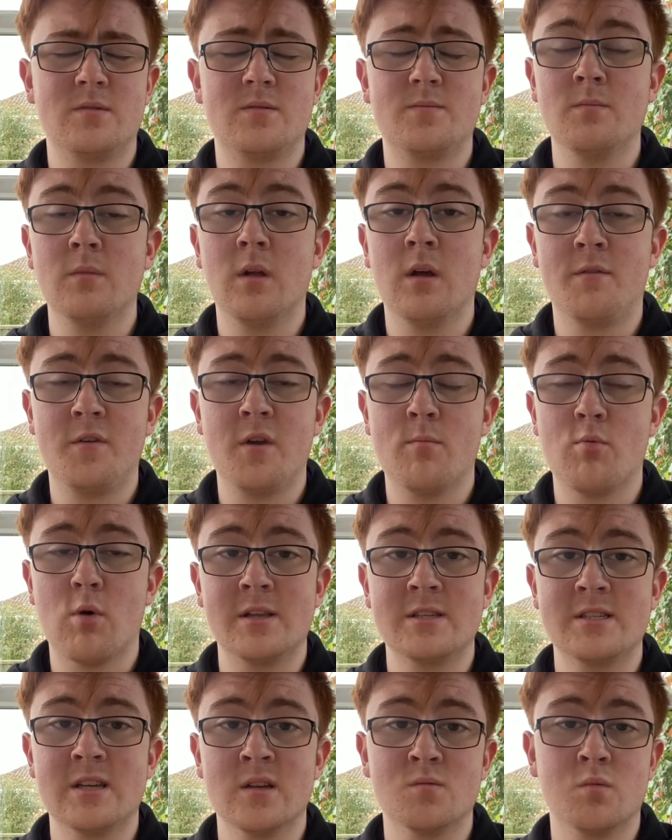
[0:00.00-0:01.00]
a few
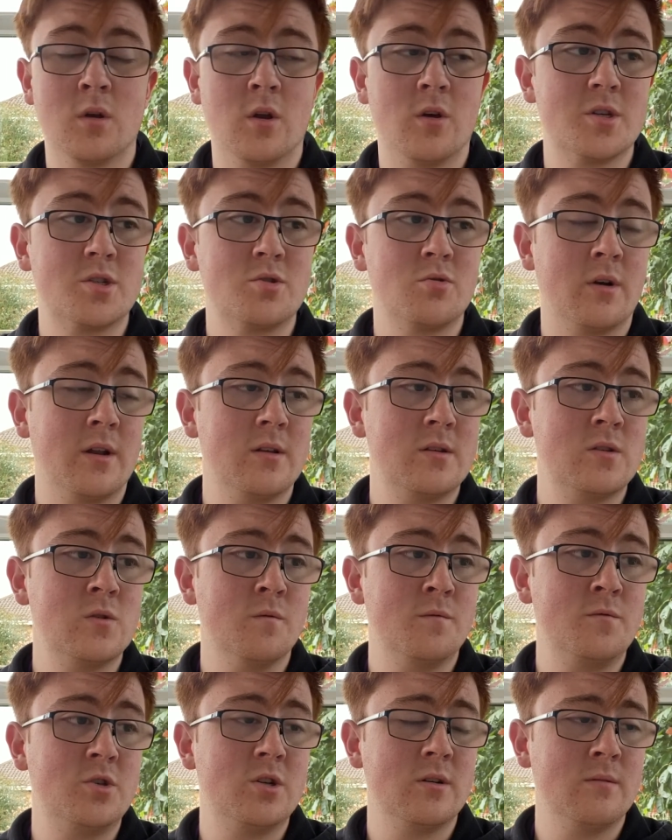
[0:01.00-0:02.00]
brain cells were lost trying to
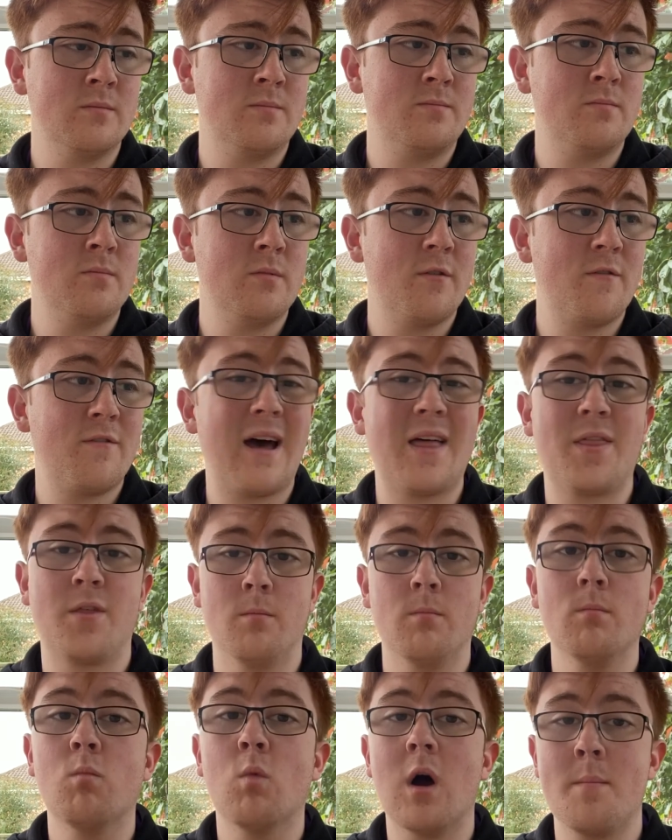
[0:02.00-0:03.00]
sort of
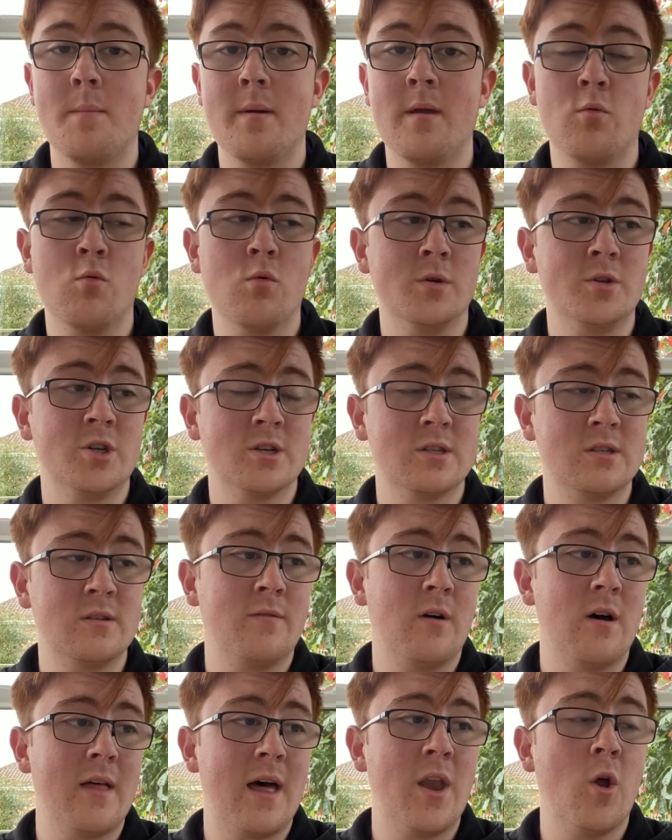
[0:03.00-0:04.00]
fathom why people would
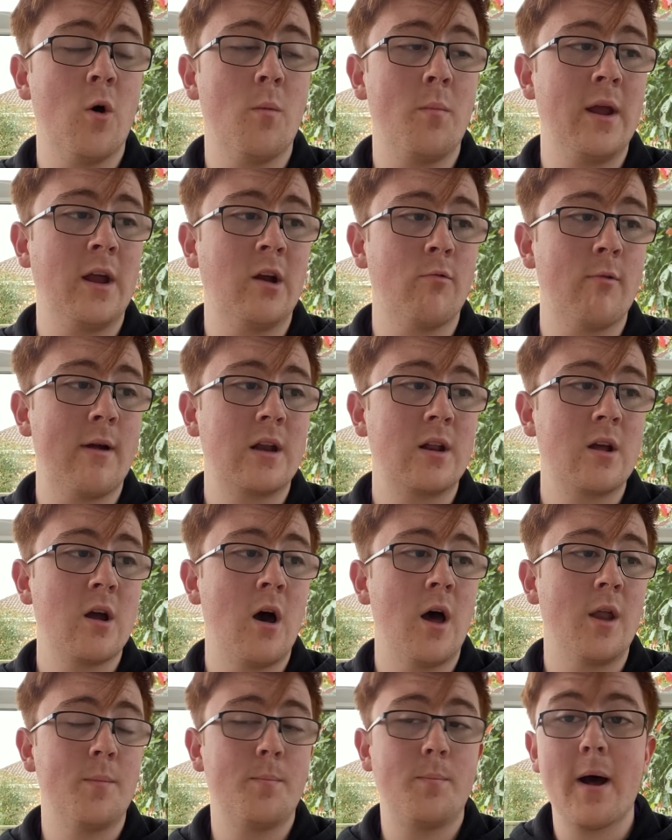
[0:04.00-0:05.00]
justify that not being a red
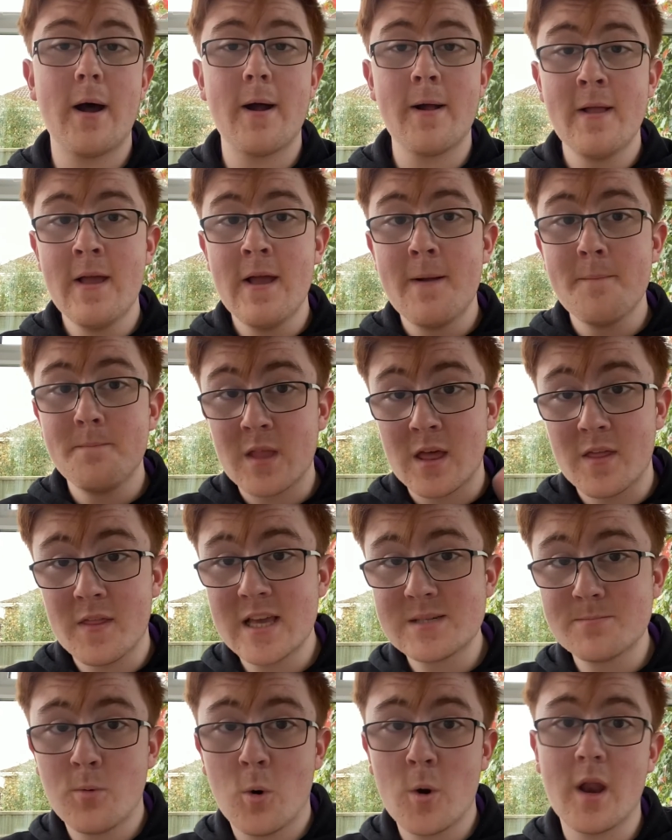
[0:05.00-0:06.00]
card. But at
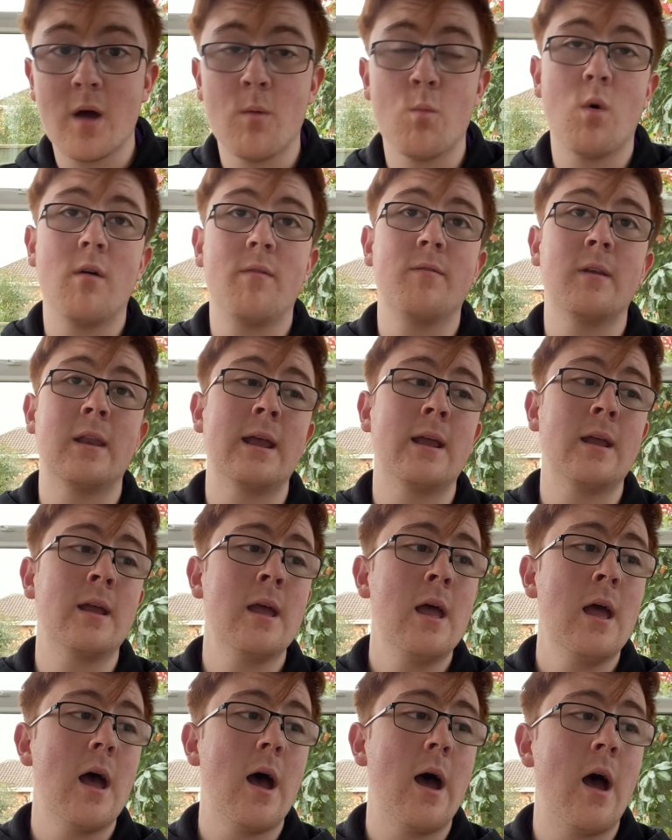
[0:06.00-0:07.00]
this point, I'm waffling.
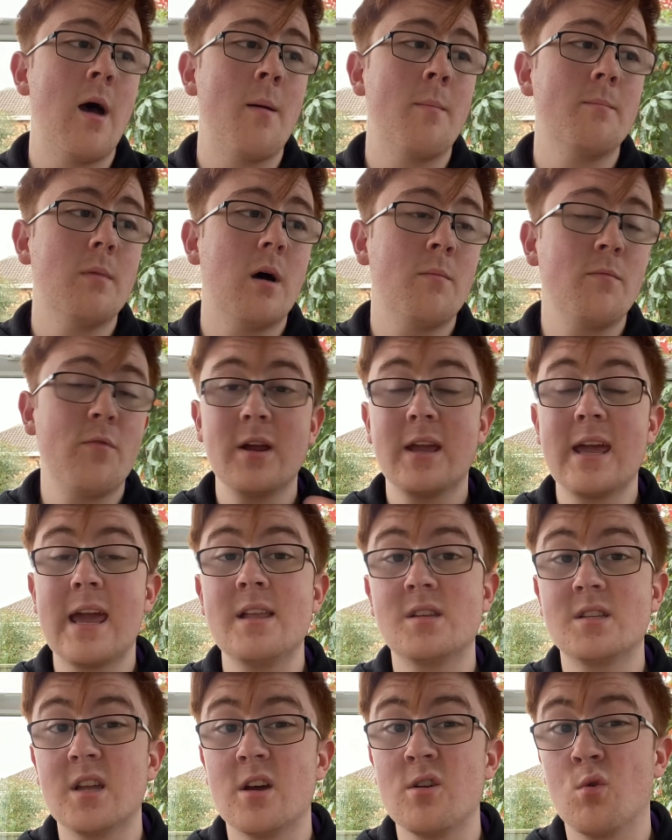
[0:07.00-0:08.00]
I'm very keen
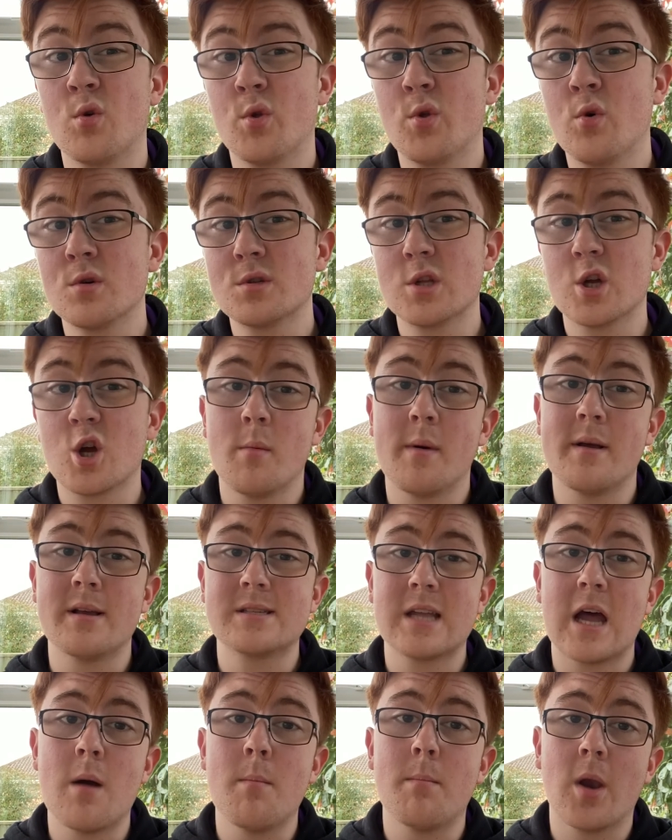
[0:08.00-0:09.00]
to know your thoughts in the comments
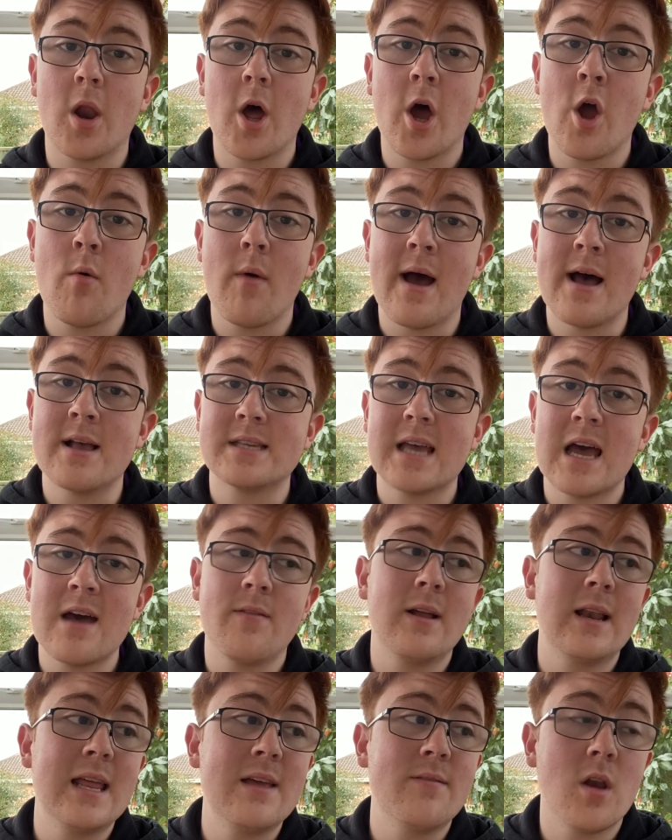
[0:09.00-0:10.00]
down below. As
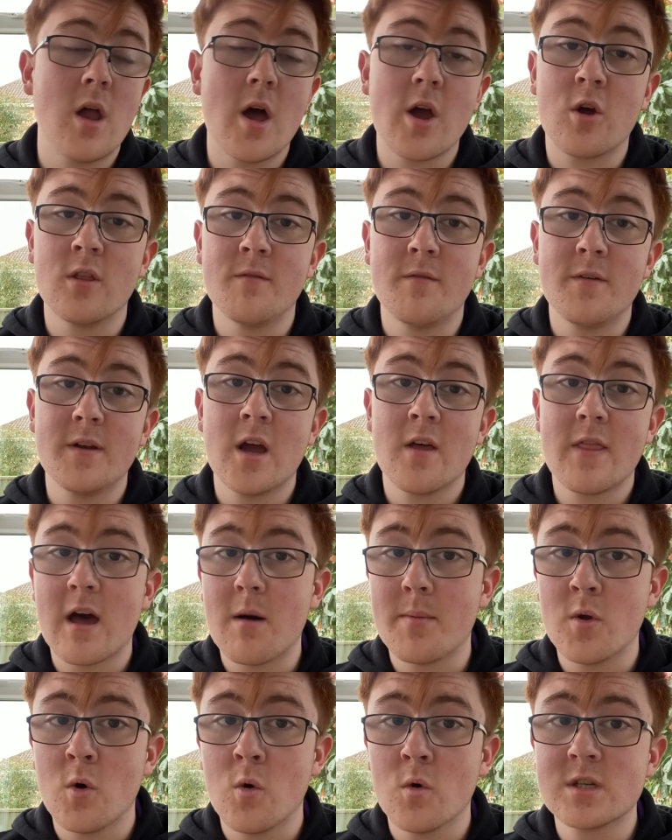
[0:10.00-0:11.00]
ever, leave a like on the video.
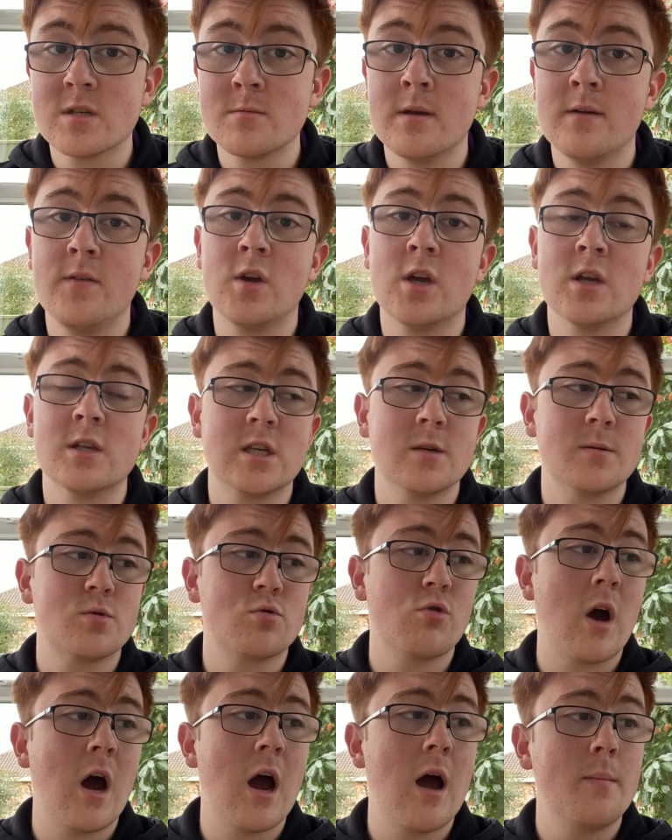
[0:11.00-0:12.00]
That'd be awesome. If you could
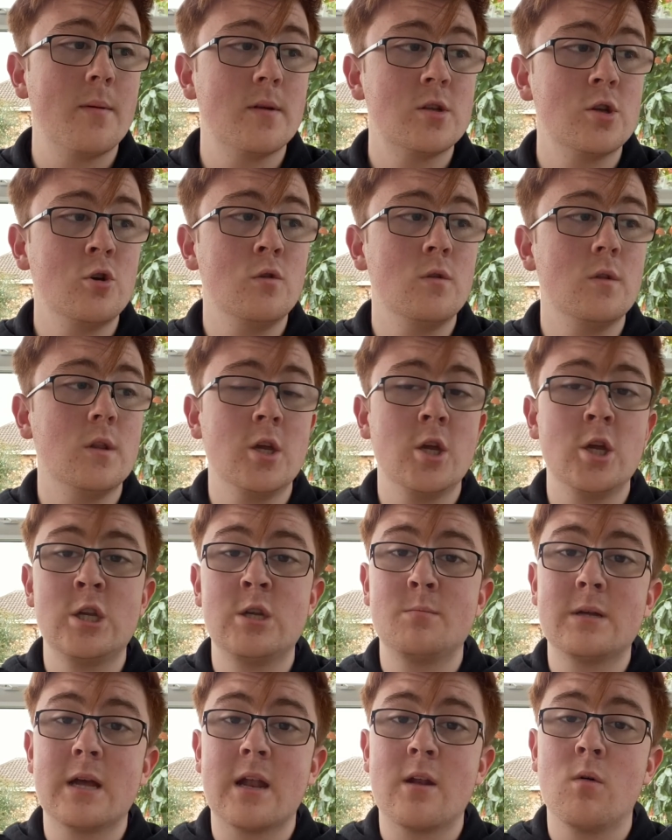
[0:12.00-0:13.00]
subscribe to the
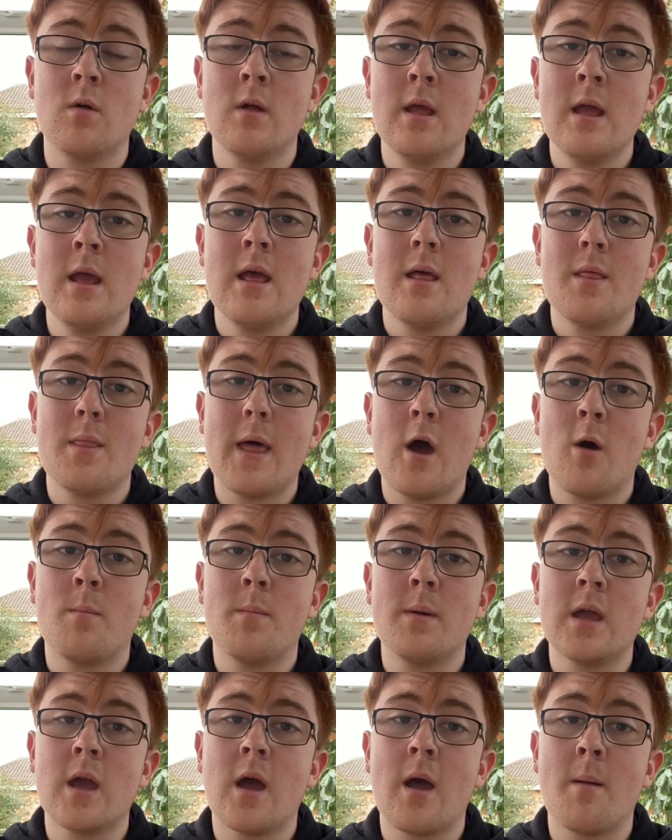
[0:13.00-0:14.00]
YouTube channel, that would
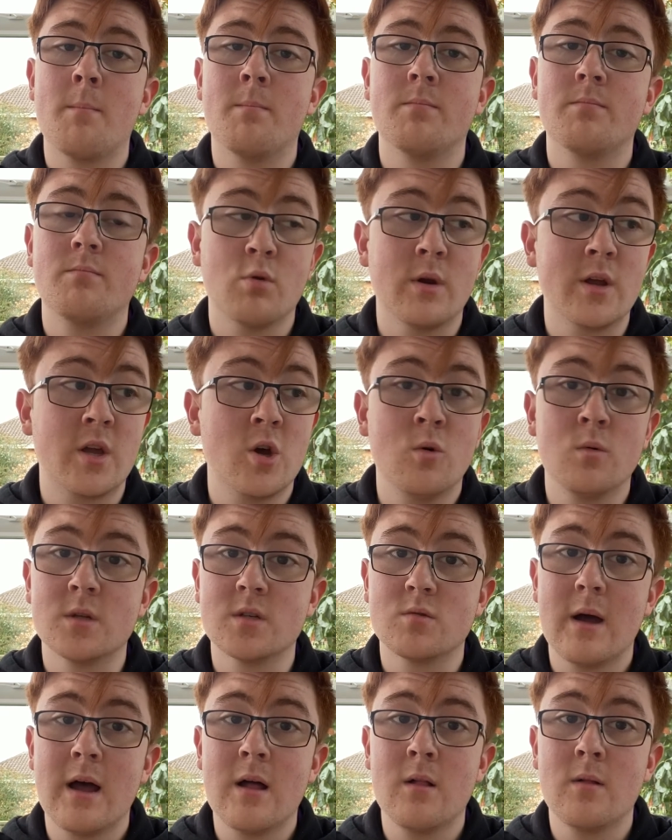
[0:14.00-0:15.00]
be pretty cool
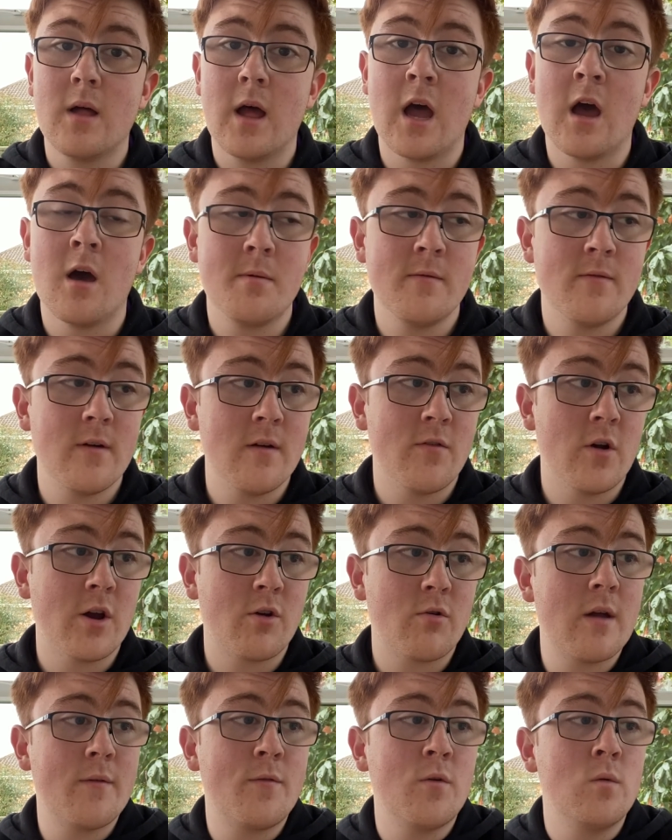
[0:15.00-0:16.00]
as well. I'd be very, very
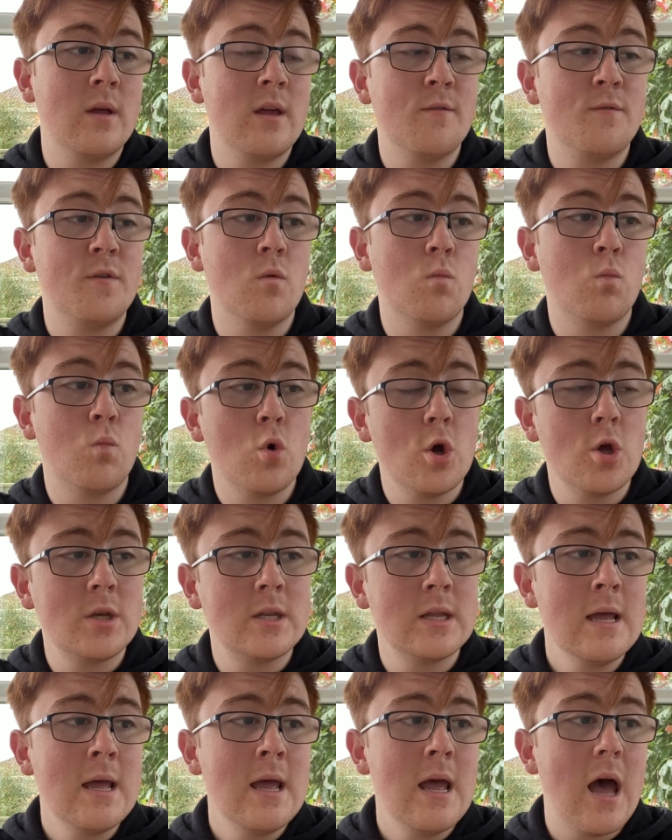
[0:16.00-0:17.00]
grateful if you would.